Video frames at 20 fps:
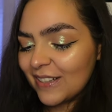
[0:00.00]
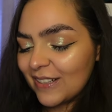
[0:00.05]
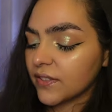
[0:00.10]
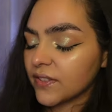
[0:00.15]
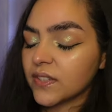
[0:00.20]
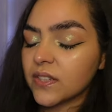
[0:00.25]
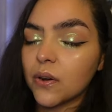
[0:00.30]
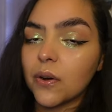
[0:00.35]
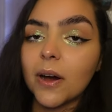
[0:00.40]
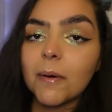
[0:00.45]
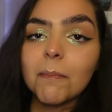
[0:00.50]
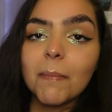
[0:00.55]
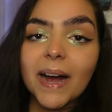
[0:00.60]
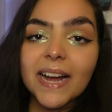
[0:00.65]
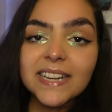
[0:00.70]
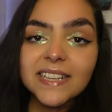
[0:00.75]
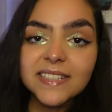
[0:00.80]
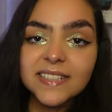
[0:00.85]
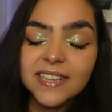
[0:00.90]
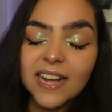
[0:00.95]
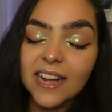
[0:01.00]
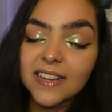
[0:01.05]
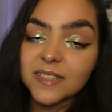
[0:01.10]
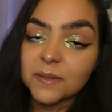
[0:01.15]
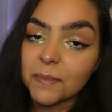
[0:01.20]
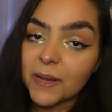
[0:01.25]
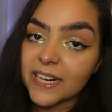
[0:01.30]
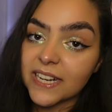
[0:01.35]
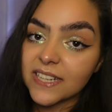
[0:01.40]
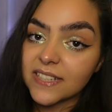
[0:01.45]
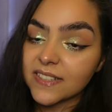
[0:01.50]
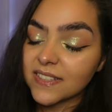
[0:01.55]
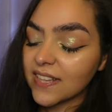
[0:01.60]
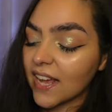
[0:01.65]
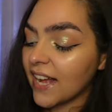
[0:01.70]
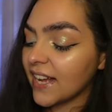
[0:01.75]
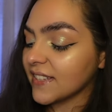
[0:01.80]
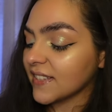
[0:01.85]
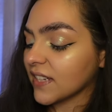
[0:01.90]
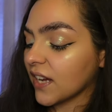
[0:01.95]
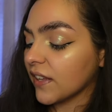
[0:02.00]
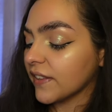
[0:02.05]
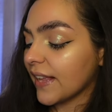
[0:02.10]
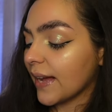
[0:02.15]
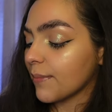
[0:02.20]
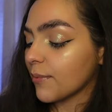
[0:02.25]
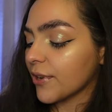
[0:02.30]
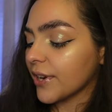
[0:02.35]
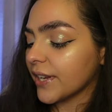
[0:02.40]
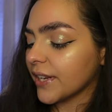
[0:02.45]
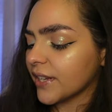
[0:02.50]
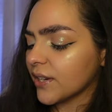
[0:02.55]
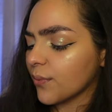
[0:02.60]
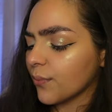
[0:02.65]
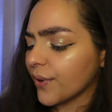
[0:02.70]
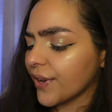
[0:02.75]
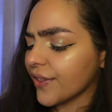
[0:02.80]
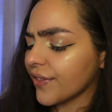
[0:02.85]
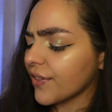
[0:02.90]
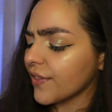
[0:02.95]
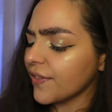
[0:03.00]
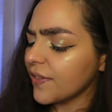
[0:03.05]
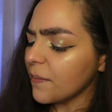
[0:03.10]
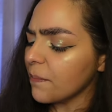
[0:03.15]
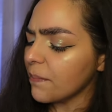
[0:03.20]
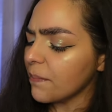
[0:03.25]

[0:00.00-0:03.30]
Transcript: So Midas Cosmetics has collaborated with the